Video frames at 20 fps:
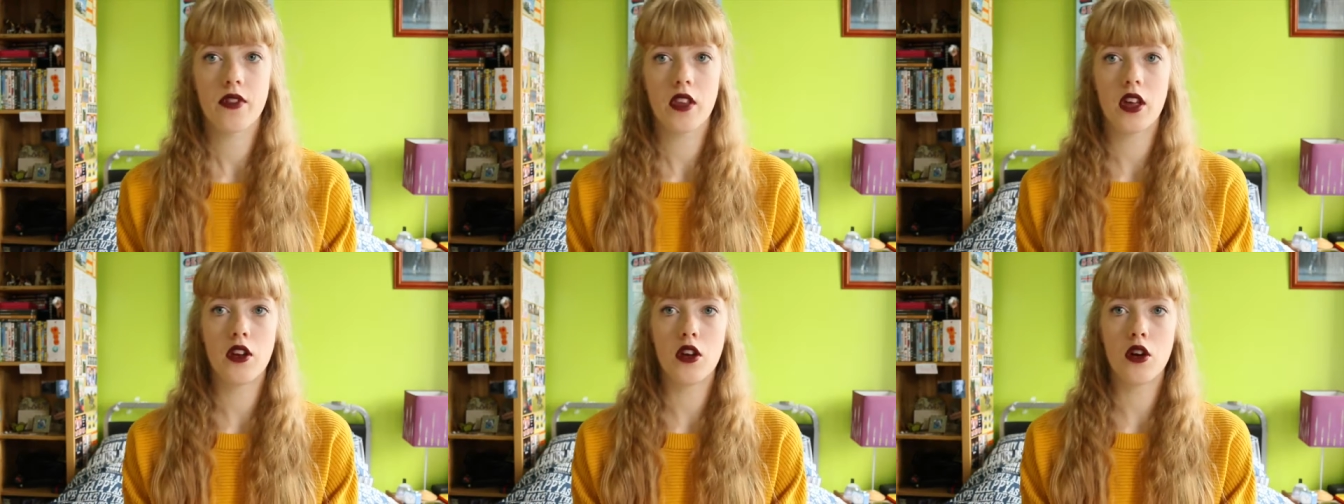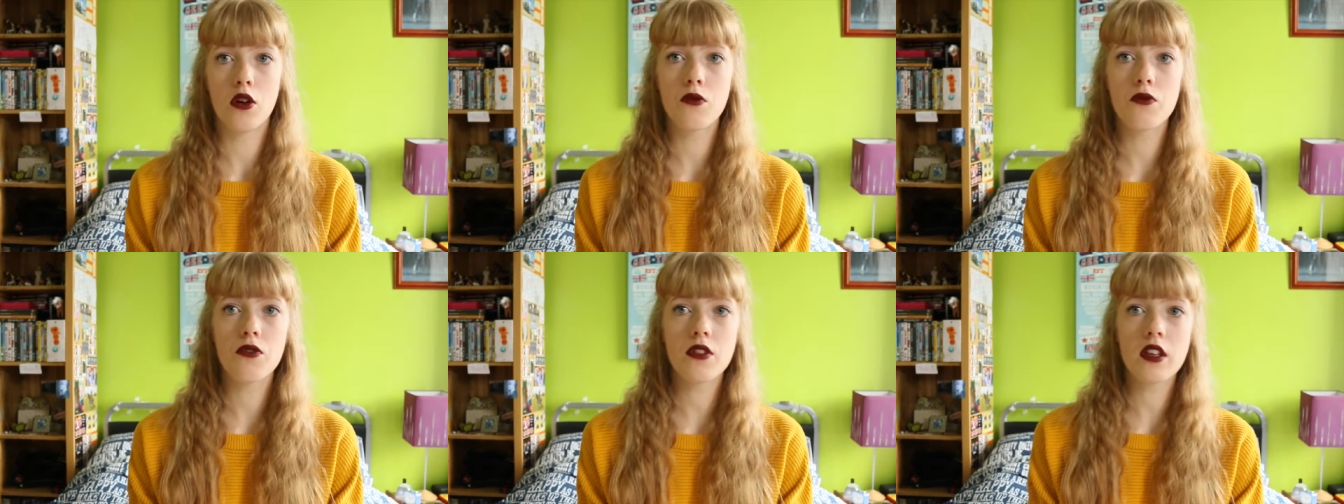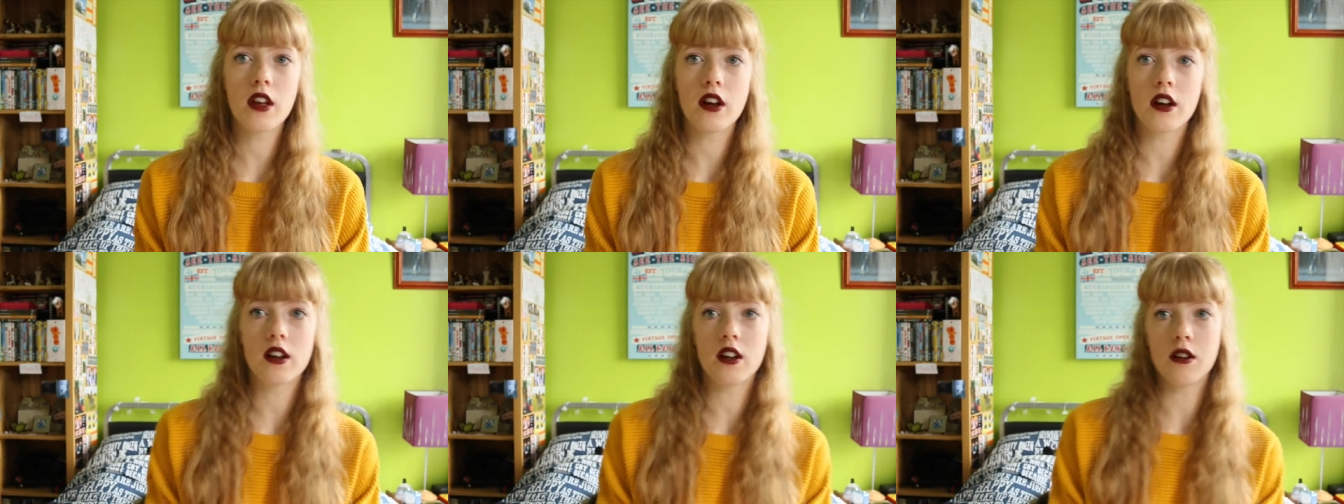And
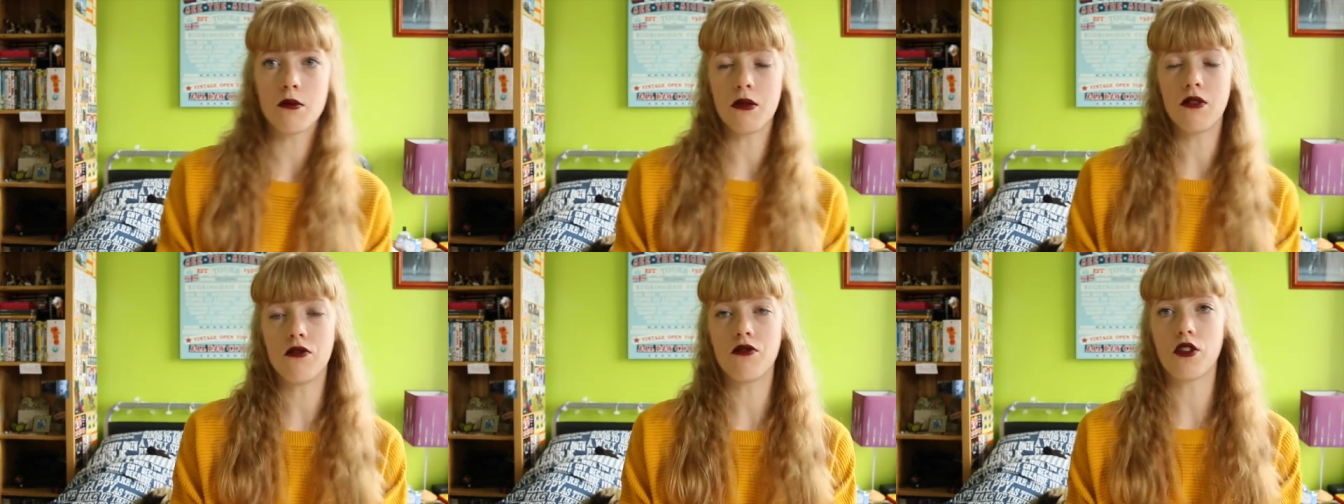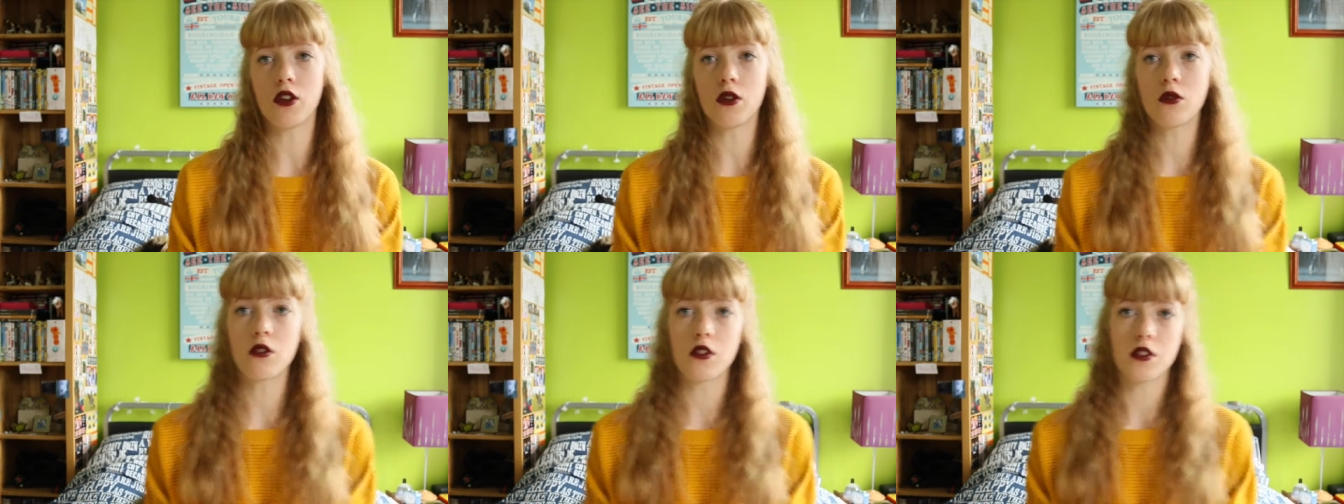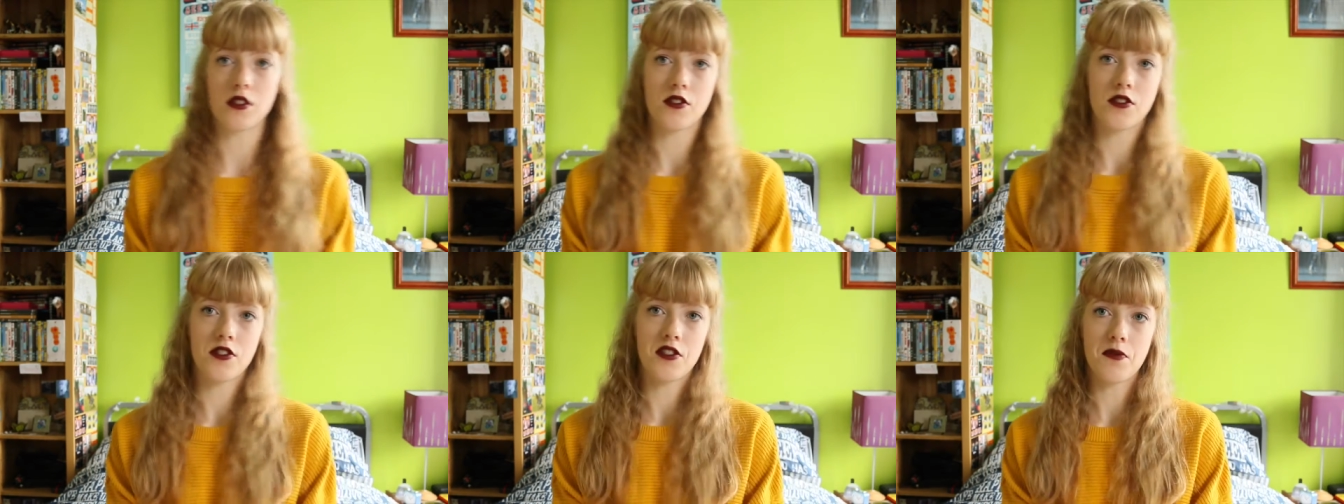hopefully I am in
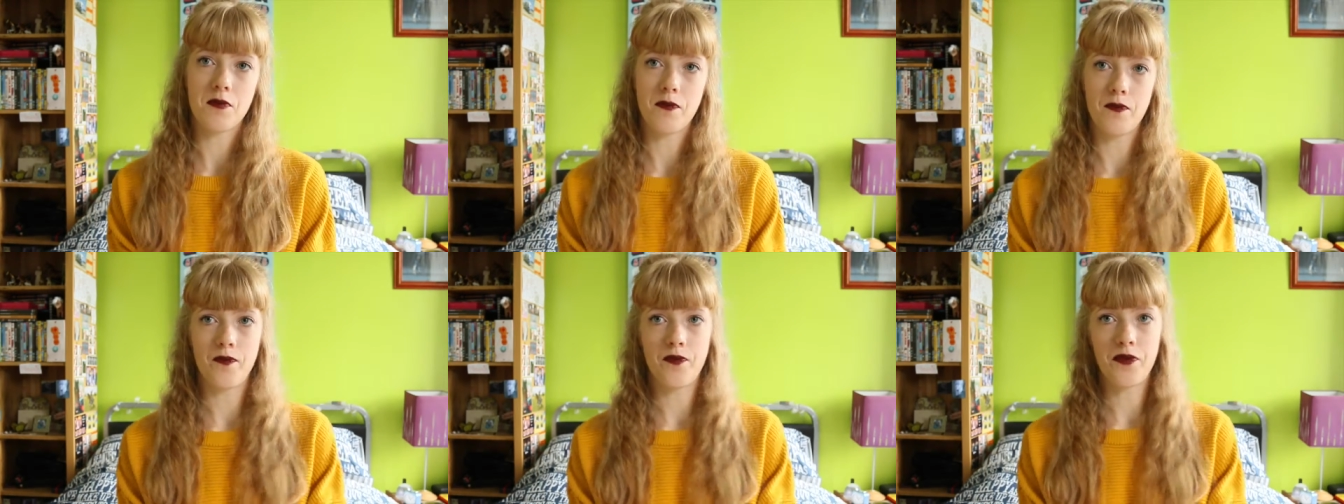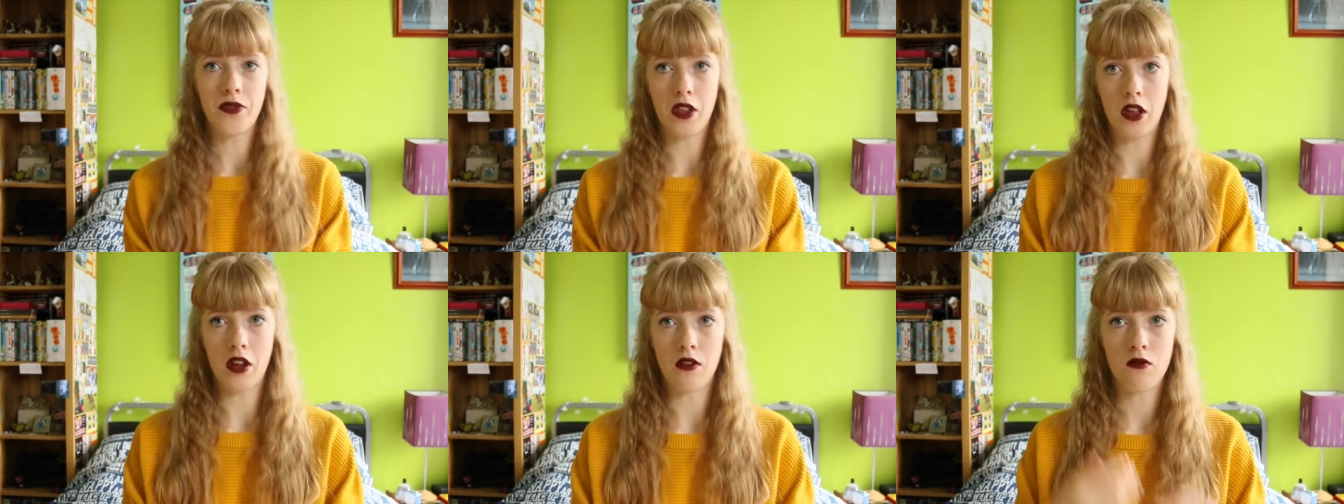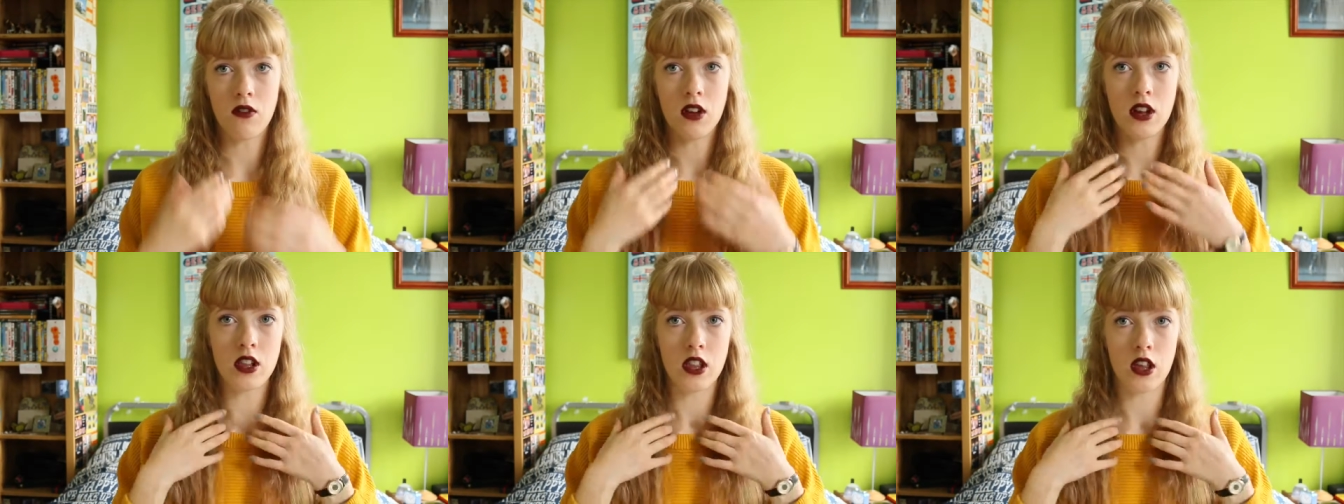focus. I
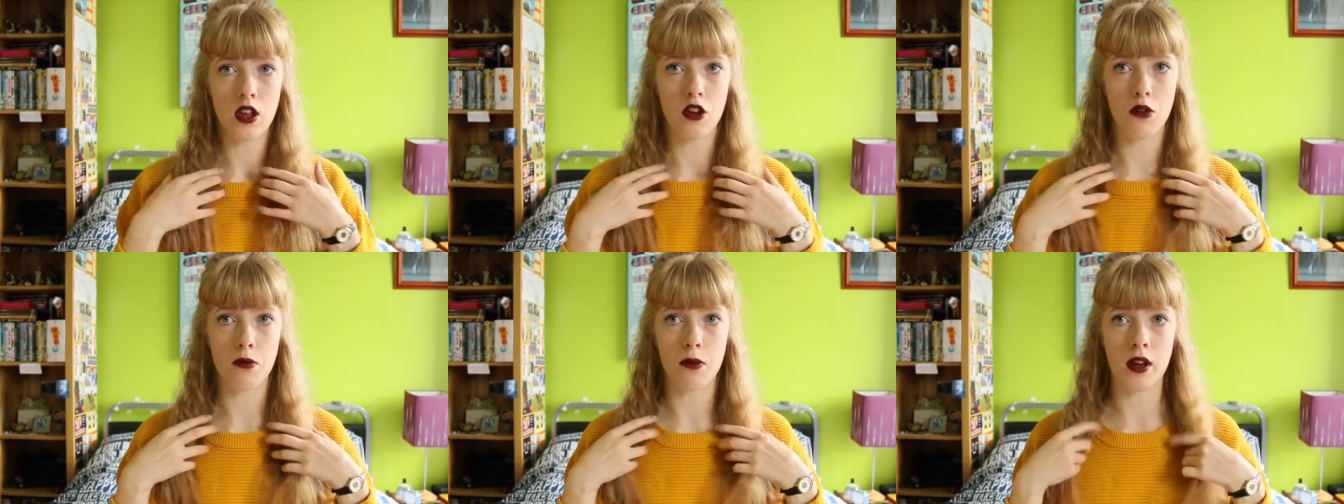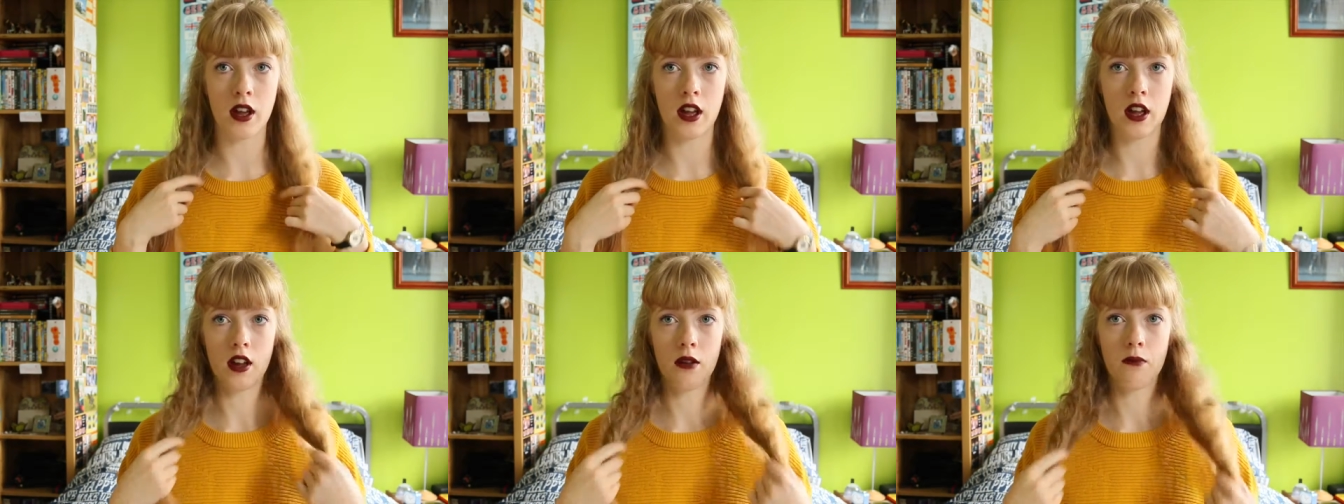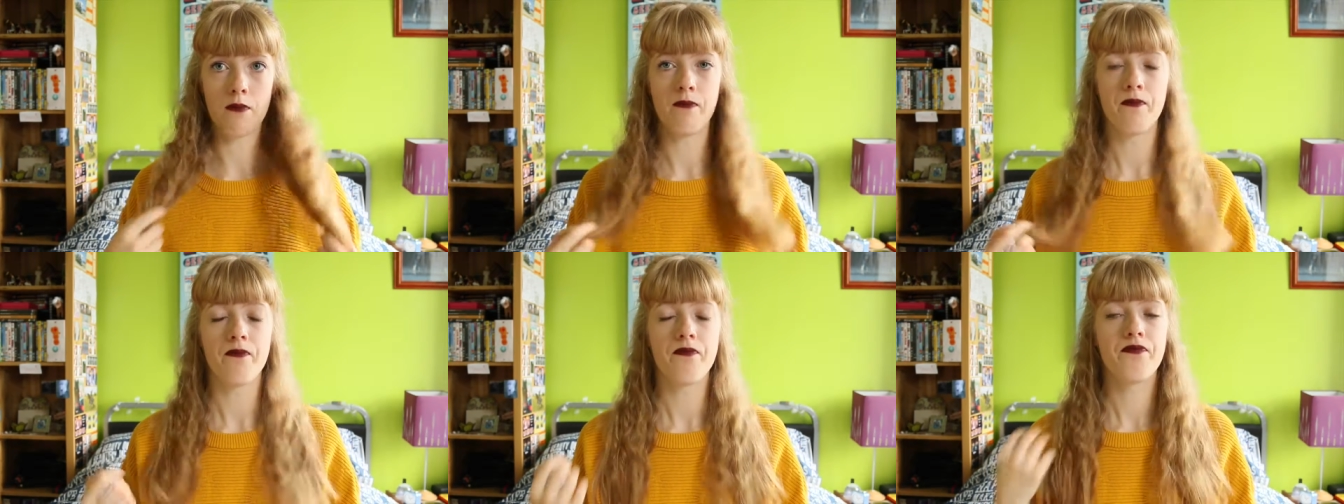really hope I
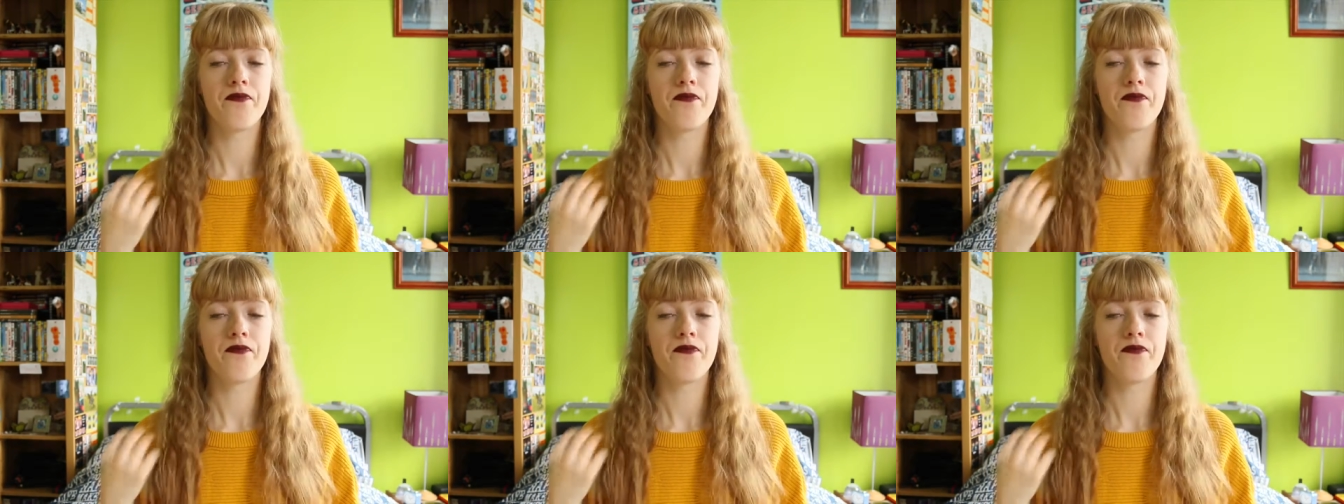am.